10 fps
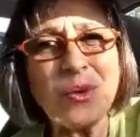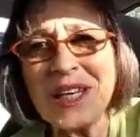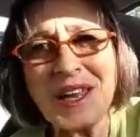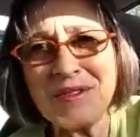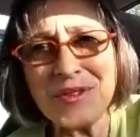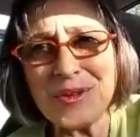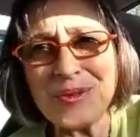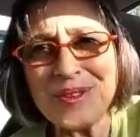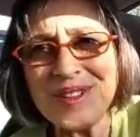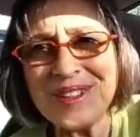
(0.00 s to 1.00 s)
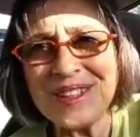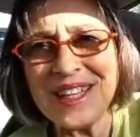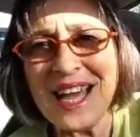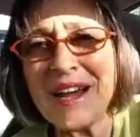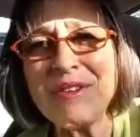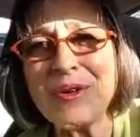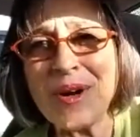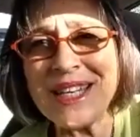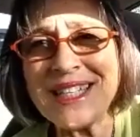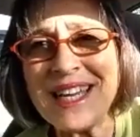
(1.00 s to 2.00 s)
We love you. Have a
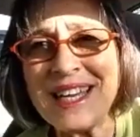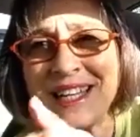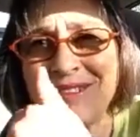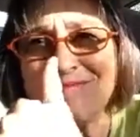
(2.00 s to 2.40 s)
great day.